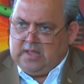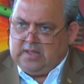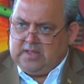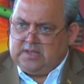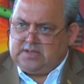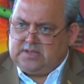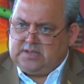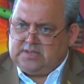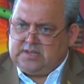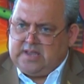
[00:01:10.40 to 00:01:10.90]

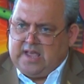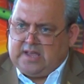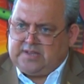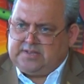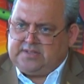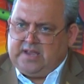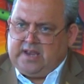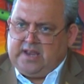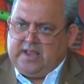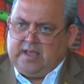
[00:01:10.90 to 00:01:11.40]
This is now
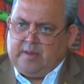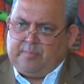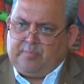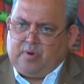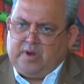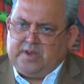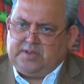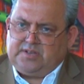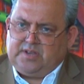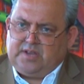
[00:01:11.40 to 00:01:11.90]
setting a
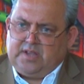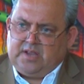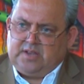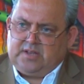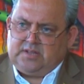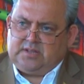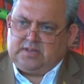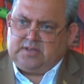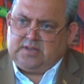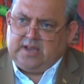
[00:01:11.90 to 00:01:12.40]

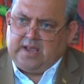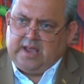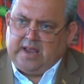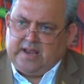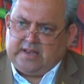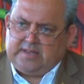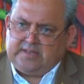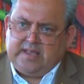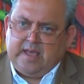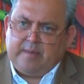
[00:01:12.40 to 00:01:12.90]
precedent
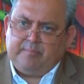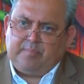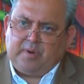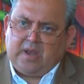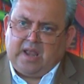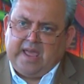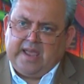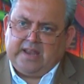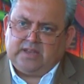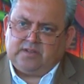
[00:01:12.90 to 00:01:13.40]
and a
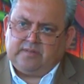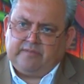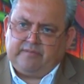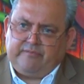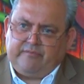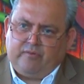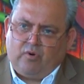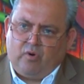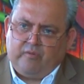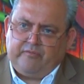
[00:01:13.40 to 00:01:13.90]
template
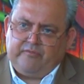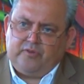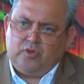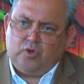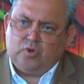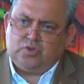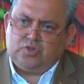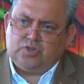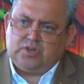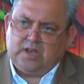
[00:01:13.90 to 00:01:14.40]
for
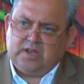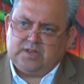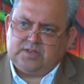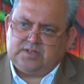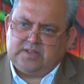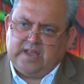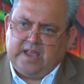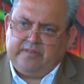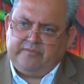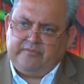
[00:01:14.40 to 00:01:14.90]
future
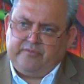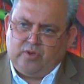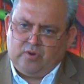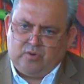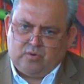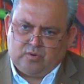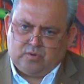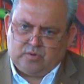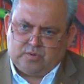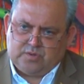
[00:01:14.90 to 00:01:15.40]
state
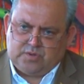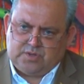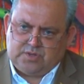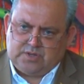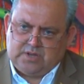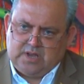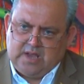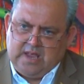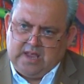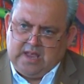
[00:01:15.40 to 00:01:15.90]

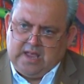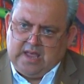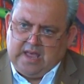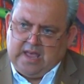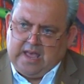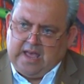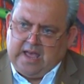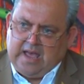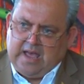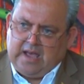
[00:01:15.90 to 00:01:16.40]
funerals
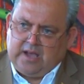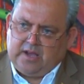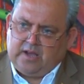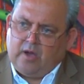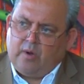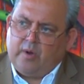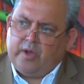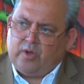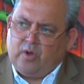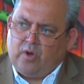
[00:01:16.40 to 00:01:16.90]

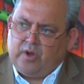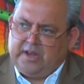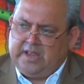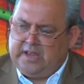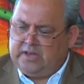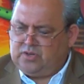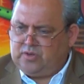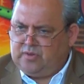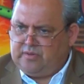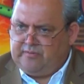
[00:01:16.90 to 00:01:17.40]
going on
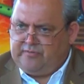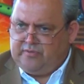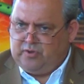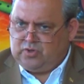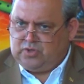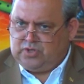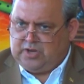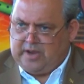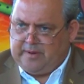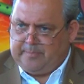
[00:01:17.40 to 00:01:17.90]
into the
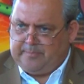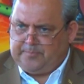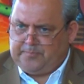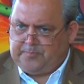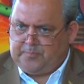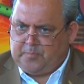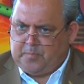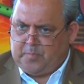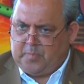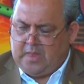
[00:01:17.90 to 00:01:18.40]
future.
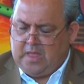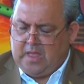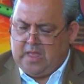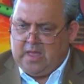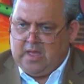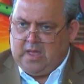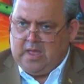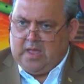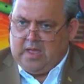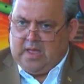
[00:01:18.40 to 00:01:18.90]

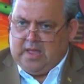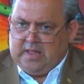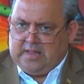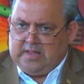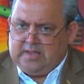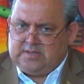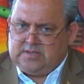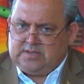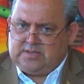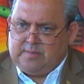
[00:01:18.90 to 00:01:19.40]

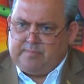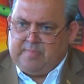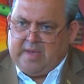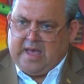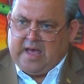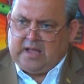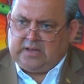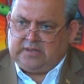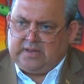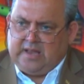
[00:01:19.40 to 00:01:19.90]
This is
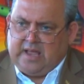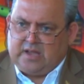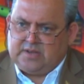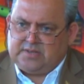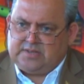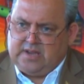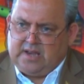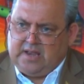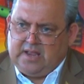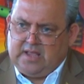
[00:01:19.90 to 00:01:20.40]
about now
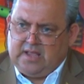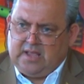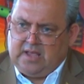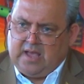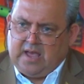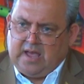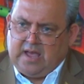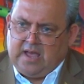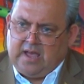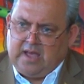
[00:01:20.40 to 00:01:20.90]
setting
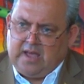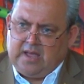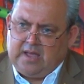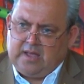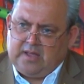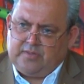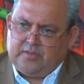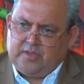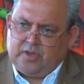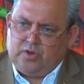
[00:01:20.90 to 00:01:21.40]

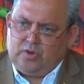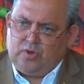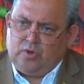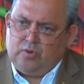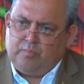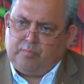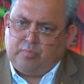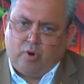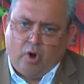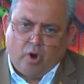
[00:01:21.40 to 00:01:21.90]
the
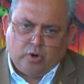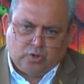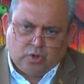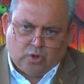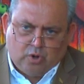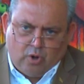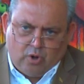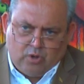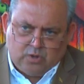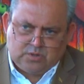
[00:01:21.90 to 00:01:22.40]
new
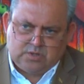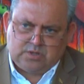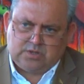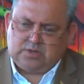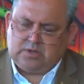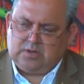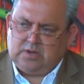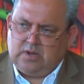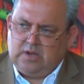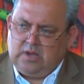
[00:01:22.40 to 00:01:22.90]

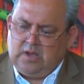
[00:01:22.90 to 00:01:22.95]
protocols